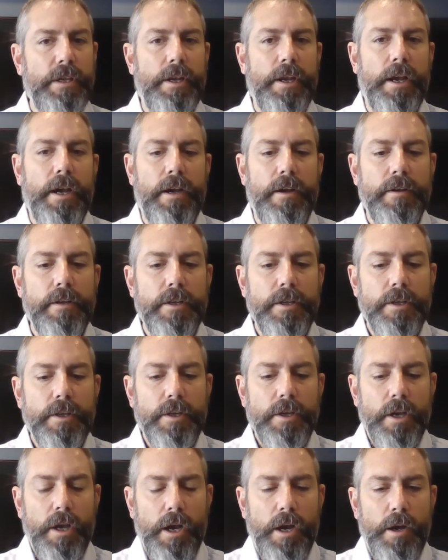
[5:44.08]
Yeah.
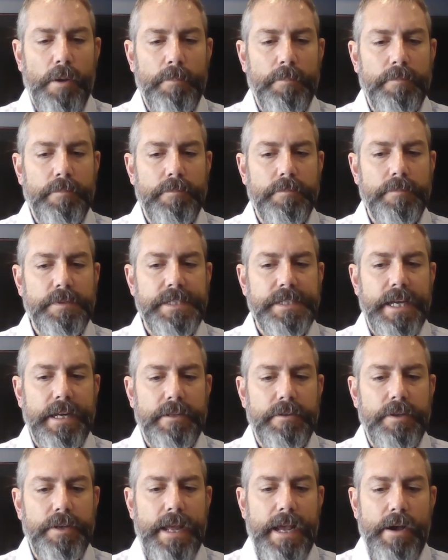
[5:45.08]

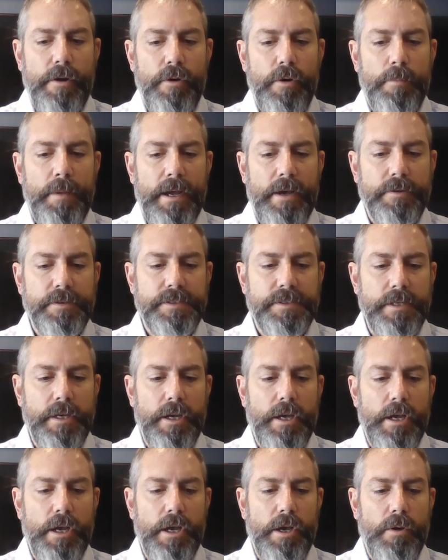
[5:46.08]
Declan, how about
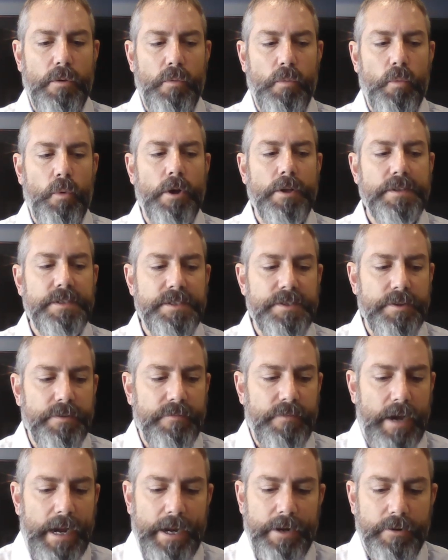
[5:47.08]
once the
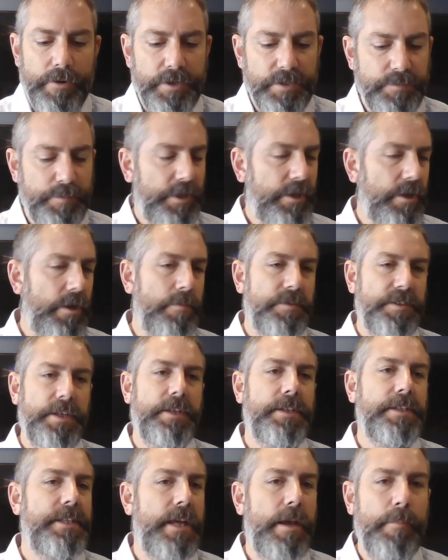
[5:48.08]
virus becomes
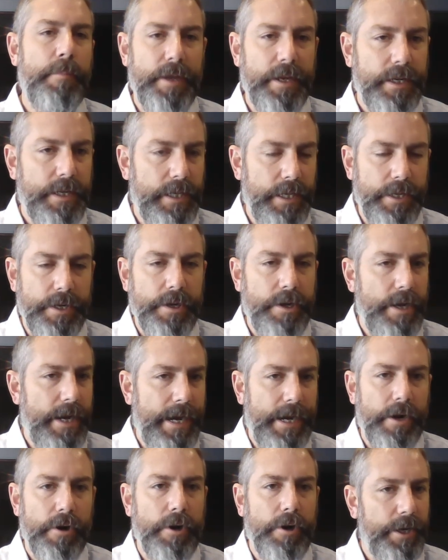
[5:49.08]
endemic in an
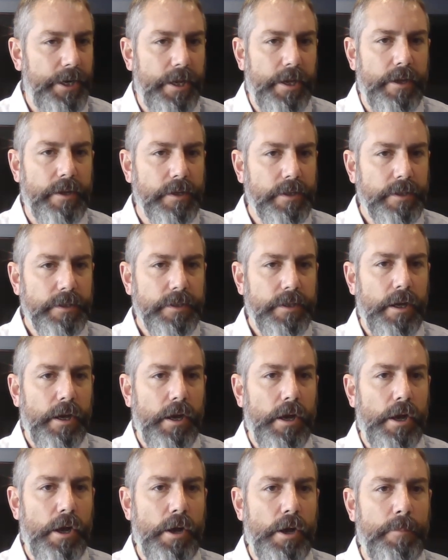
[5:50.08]
area?
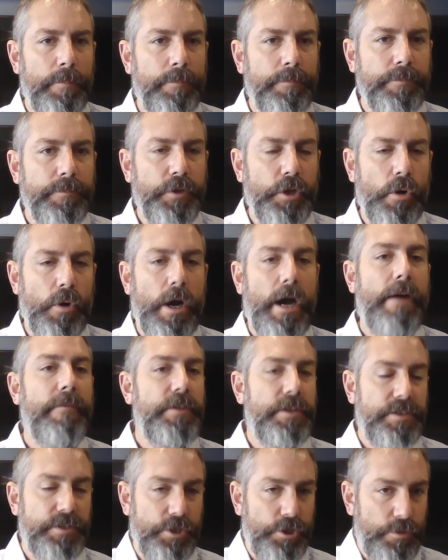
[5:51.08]

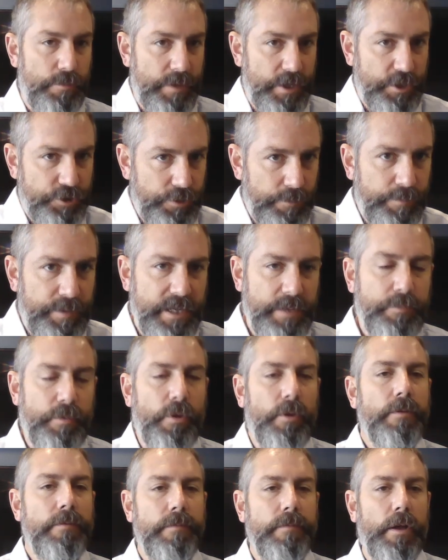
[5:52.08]
Obviously you mentioned
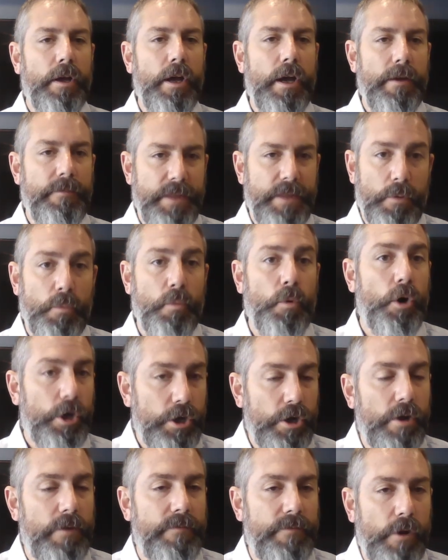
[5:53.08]
people. If they
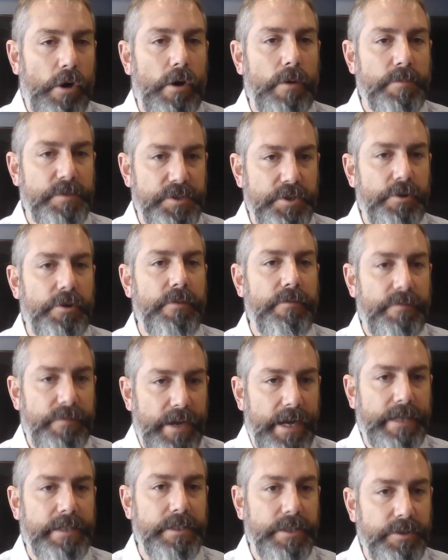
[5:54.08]
work on farms that are
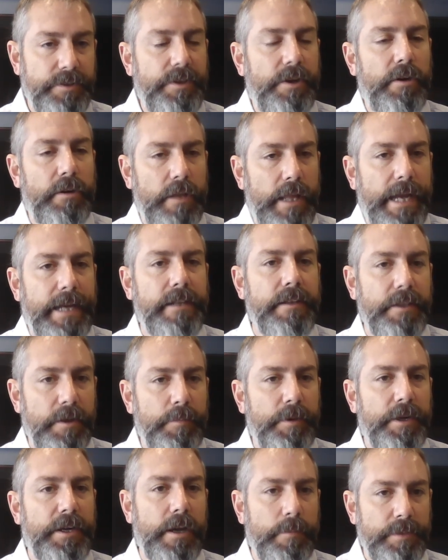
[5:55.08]
infected, they're likely
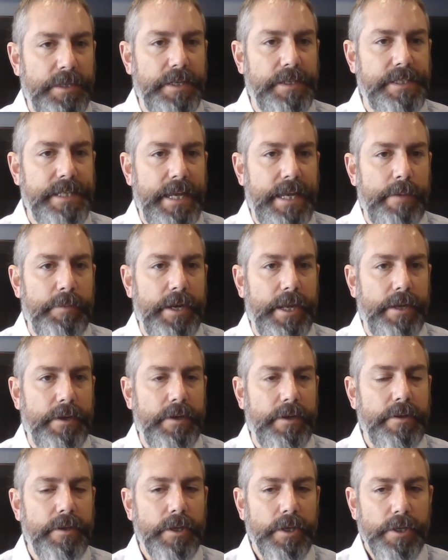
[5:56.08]
to become
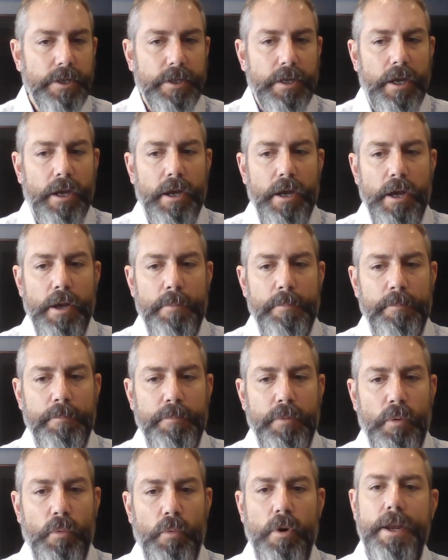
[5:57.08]
contaminated.
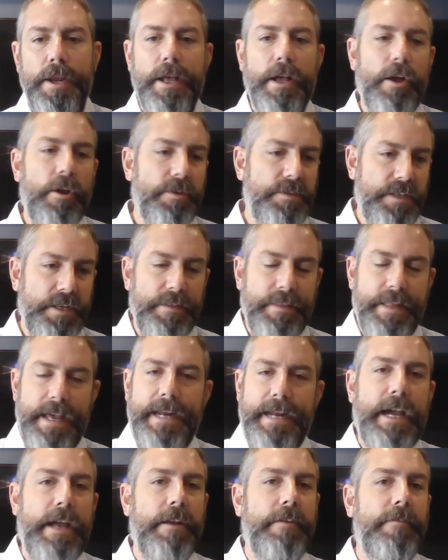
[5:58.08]
But what else in
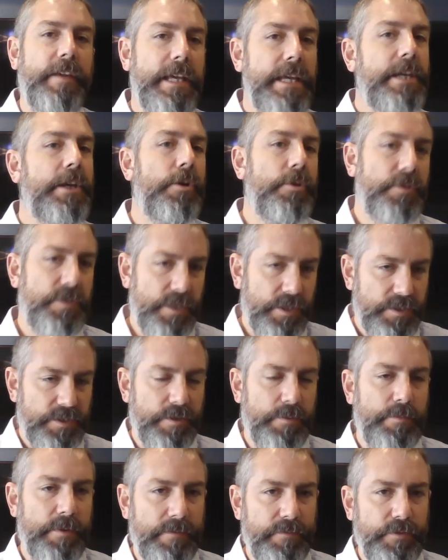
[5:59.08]
that kind of
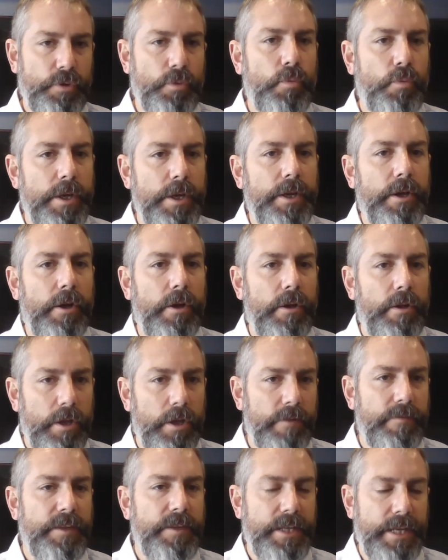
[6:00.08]
ecosystem, if you will,
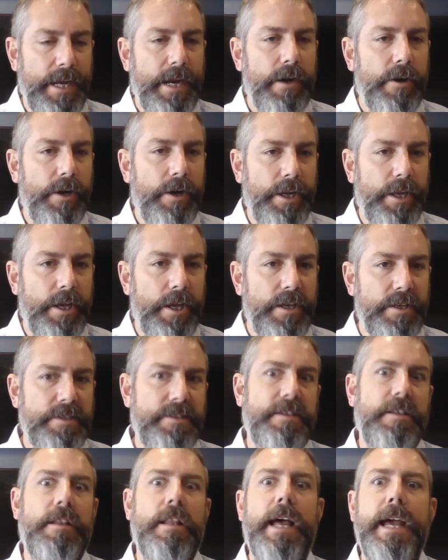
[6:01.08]
of the area
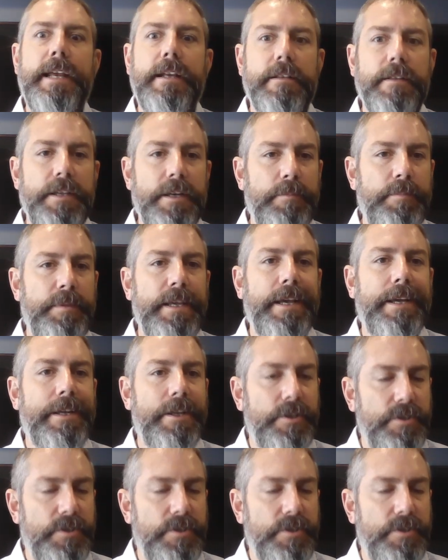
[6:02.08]
is likely to be a